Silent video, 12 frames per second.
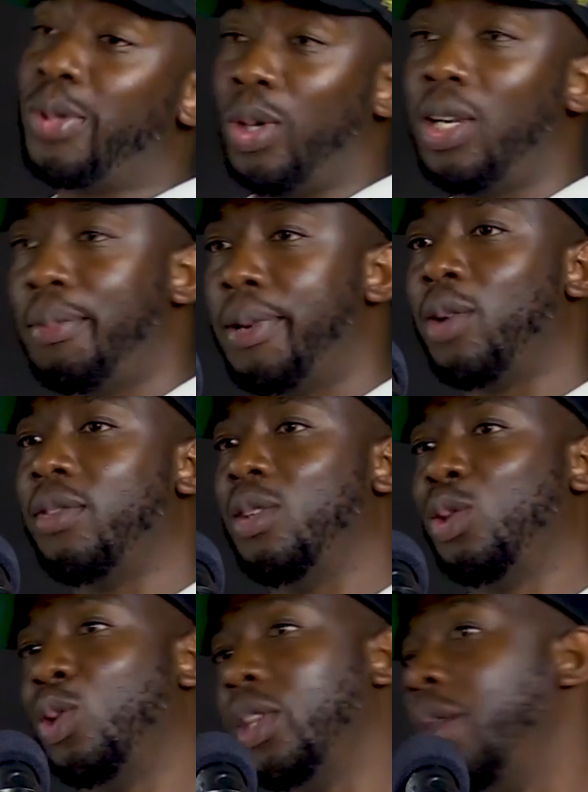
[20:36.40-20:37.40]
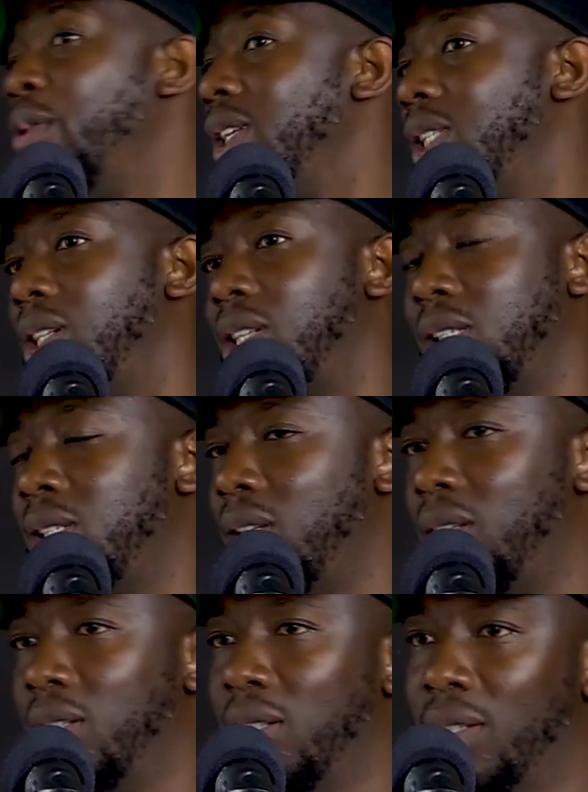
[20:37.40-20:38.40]
That is the only part of the show that wasn't
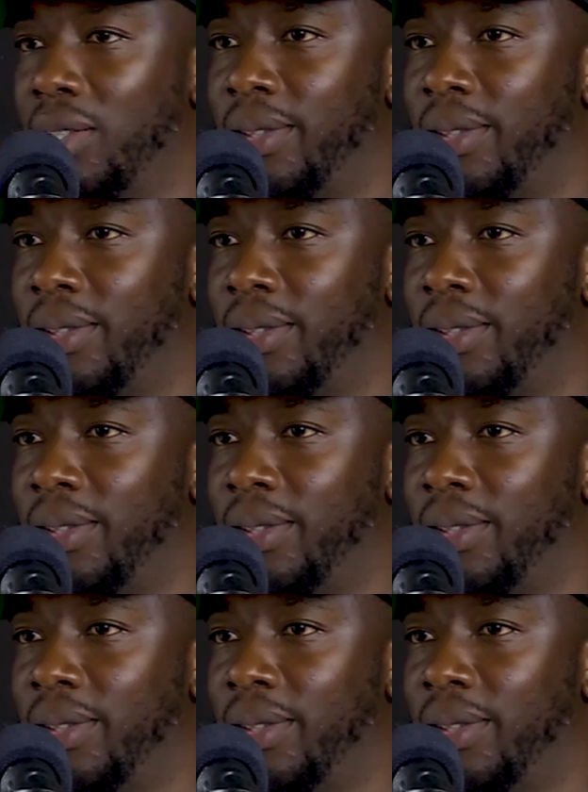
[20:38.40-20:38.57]
written.